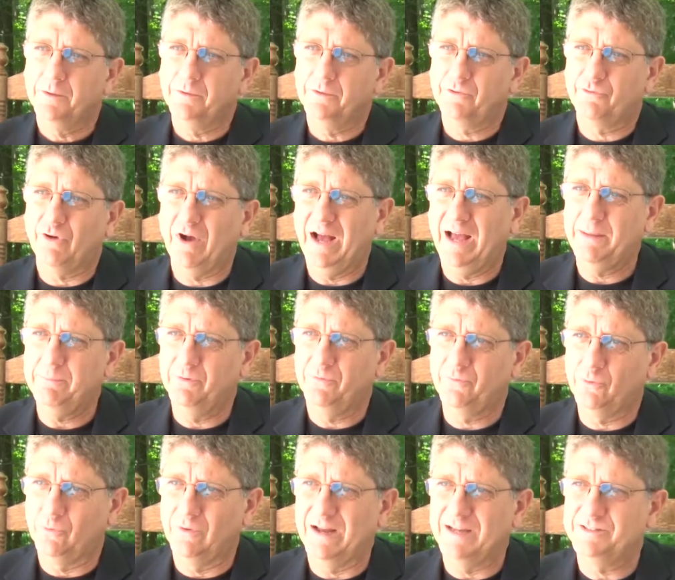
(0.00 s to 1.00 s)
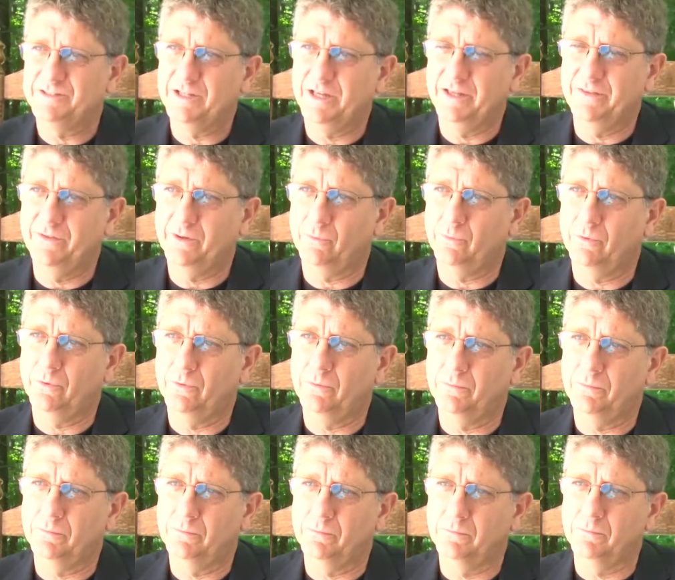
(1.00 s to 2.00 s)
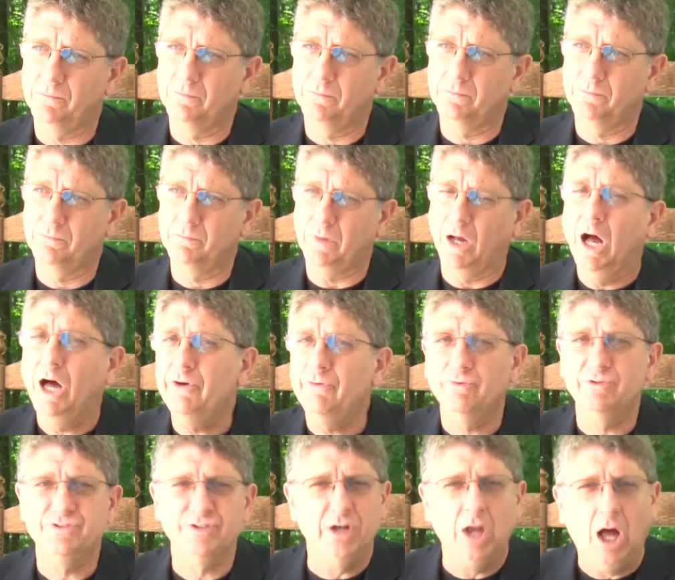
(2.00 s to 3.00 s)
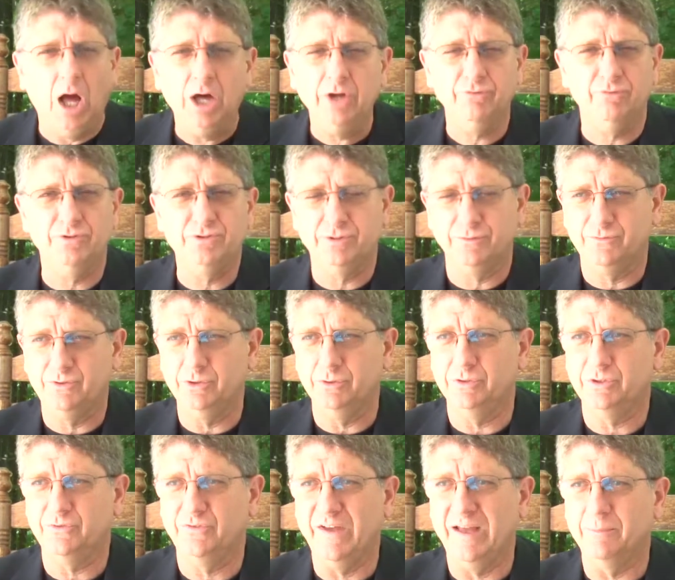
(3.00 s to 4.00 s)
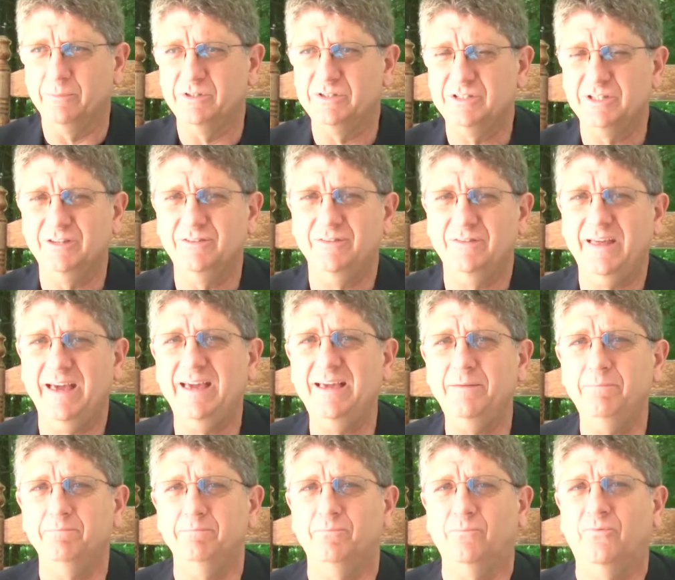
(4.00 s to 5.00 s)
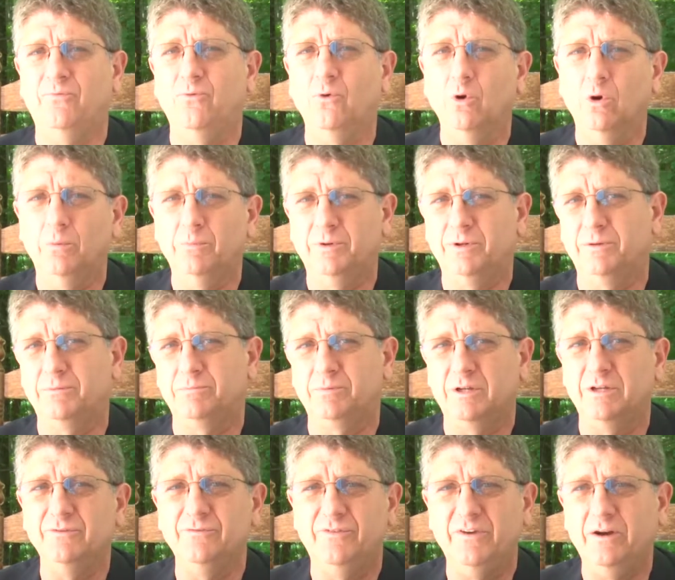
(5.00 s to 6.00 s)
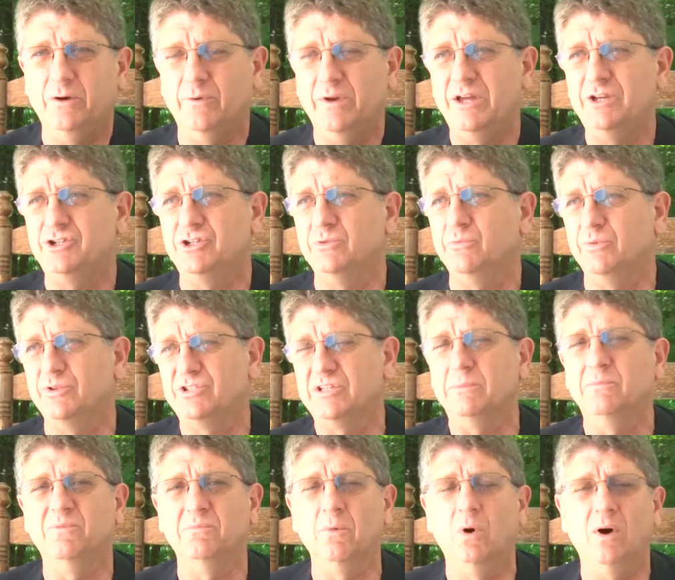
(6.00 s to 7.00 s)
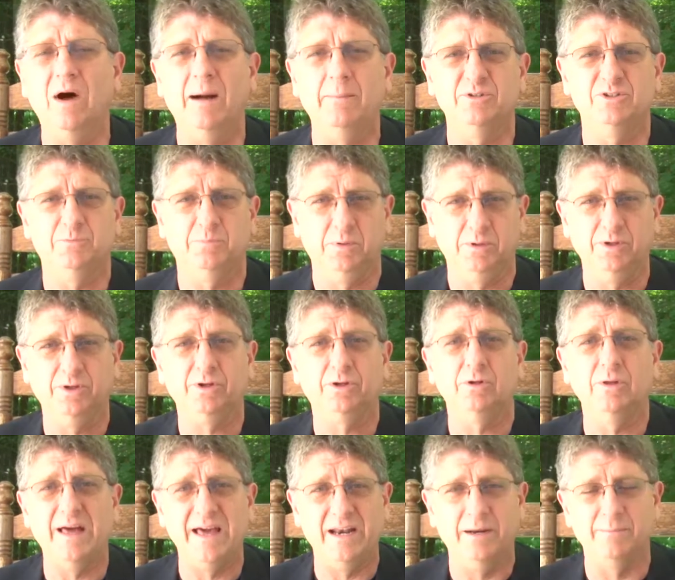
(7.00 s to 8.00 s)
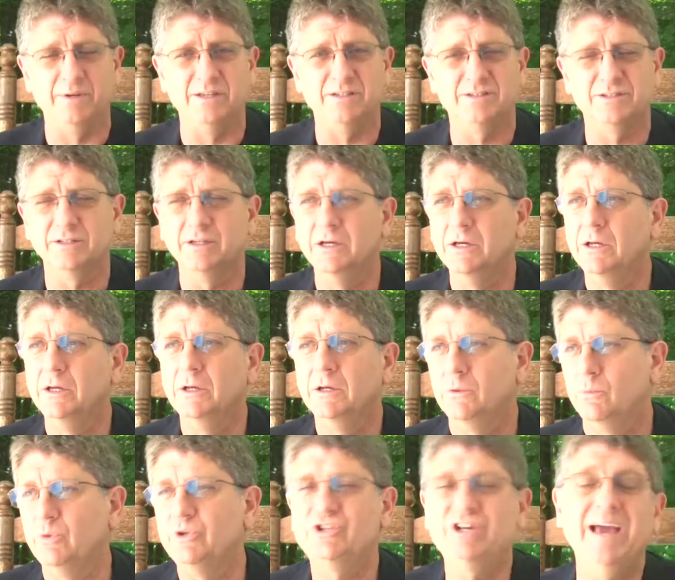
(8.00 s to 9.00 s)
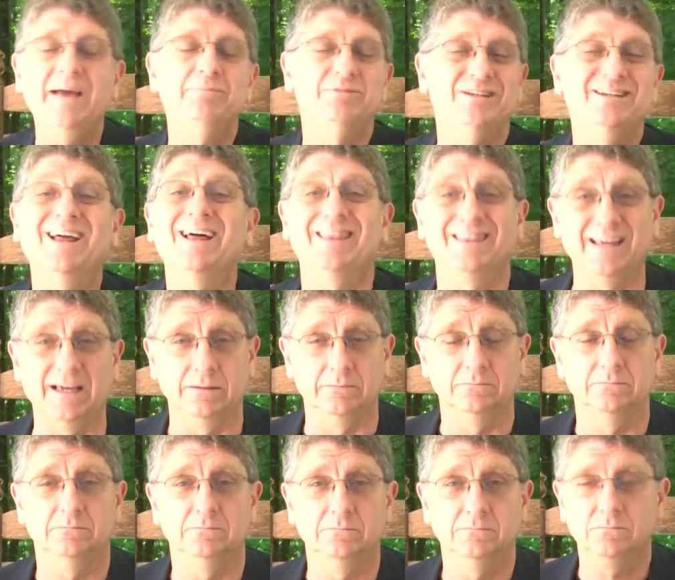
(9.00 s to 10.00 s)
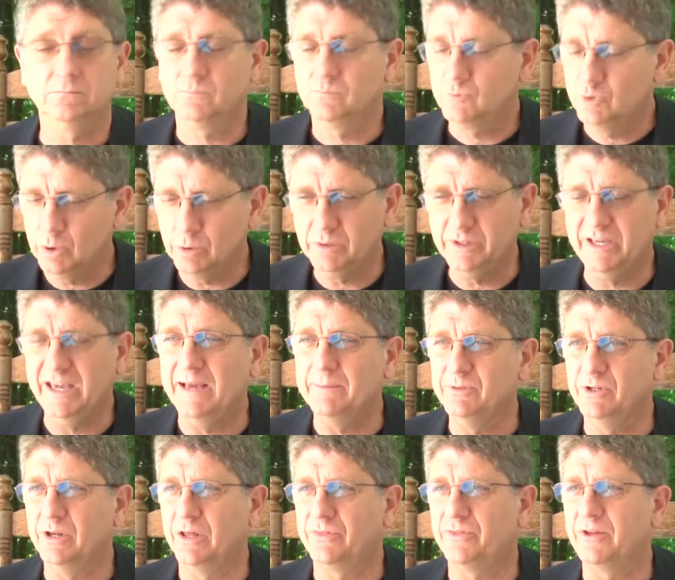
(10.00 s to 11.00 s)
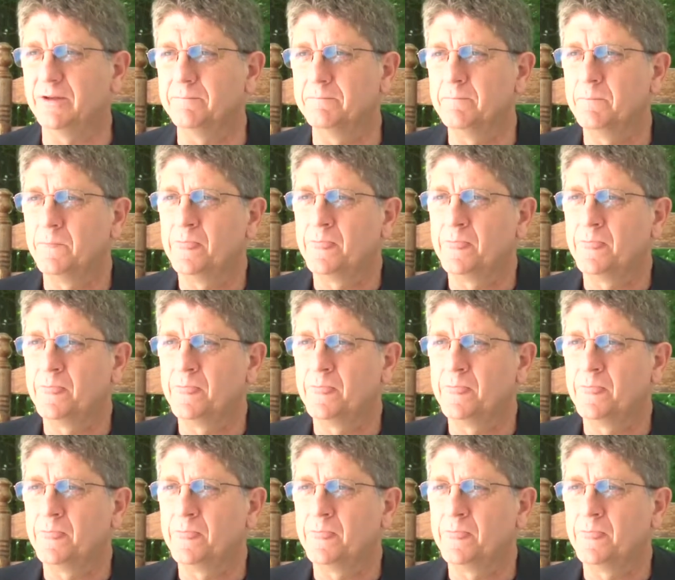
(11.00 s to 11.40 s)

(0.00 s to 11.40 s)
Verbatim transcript: the tribe of Quraiza. And there were hundreds and hundreds of Jewish families. And they formed a confederation with some of Muhammad's political enemies, which came to nothing, totally came to nothing.